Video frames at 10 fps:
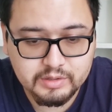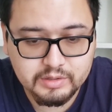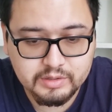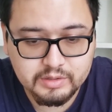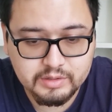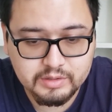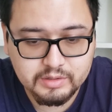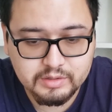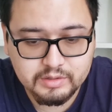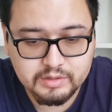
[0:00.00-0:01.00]

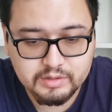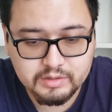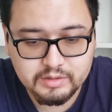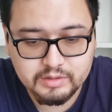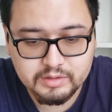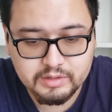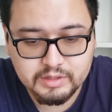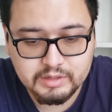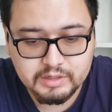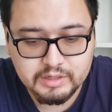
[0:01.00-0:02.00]

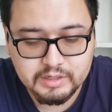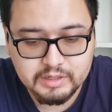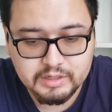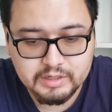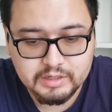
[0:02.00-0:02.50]
[no speech]